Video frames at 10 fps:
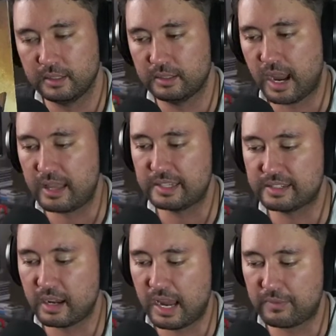Highly
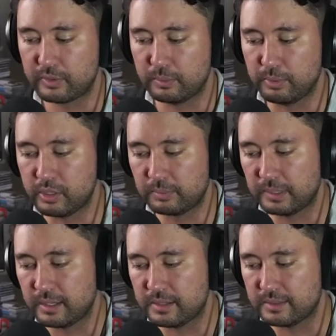sought after book
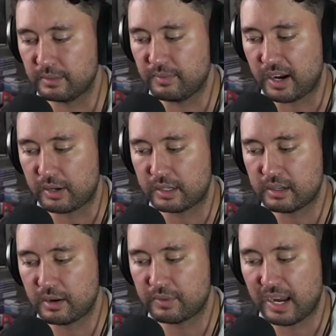because the variant
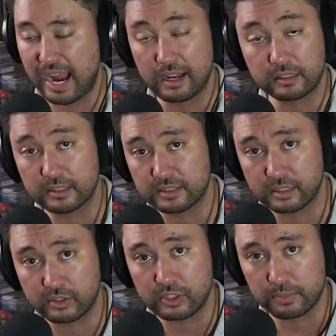cover had
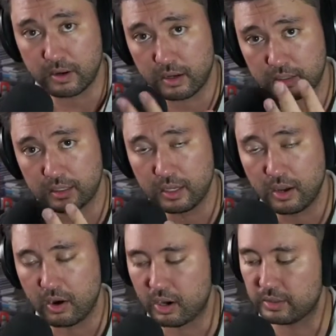Gunslinger Spawn
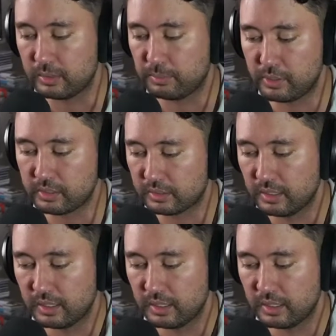on the book.